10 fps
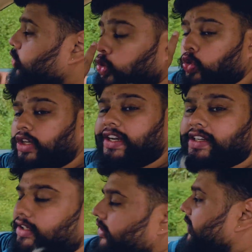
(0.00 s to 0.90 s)

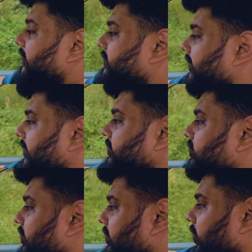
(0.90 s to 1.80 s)
2-liter diesel
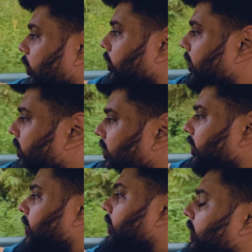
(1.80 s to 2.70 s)
engine Laura.
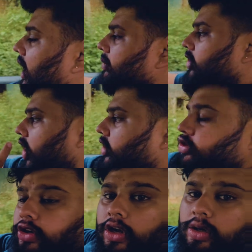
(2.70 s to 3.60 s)
I'm not
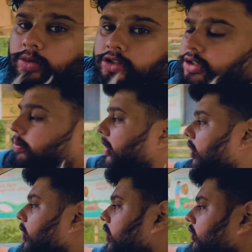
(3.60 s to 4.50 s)
sure about the
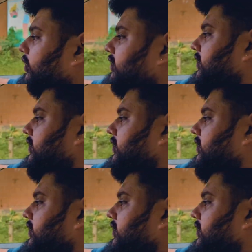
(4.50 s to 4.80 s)
power of this